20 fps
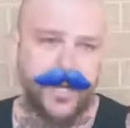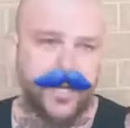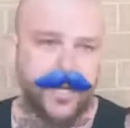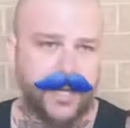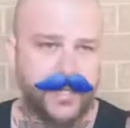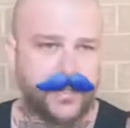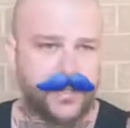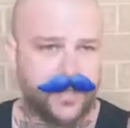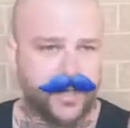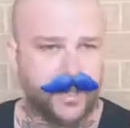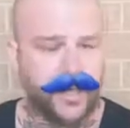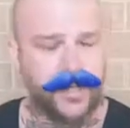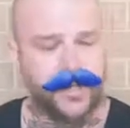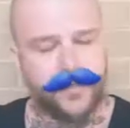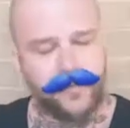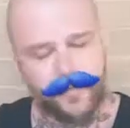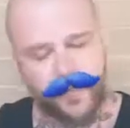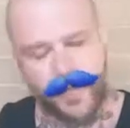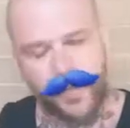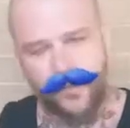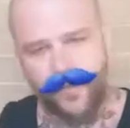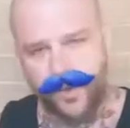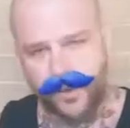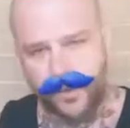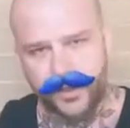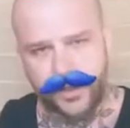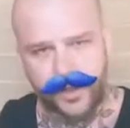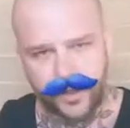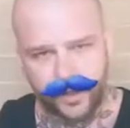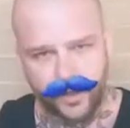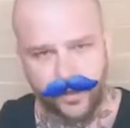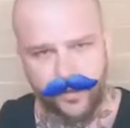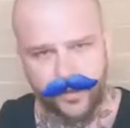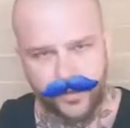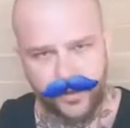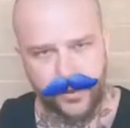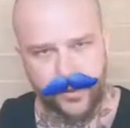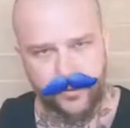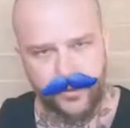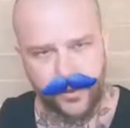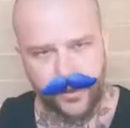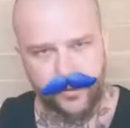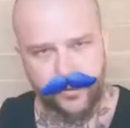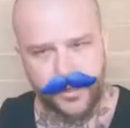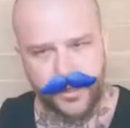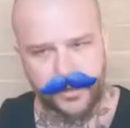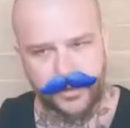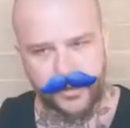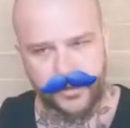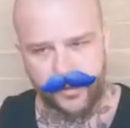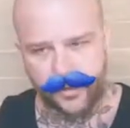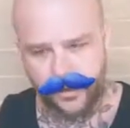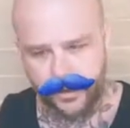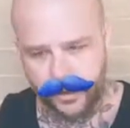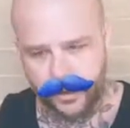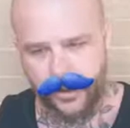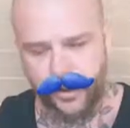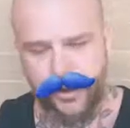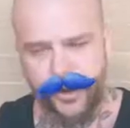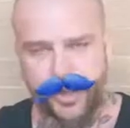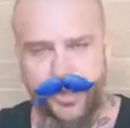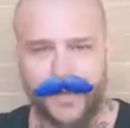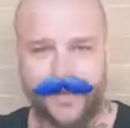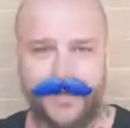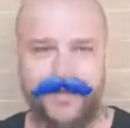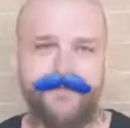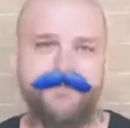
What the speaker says: It's good, but I'm always gonna go with the oatmeal raisin or the sugar cookie.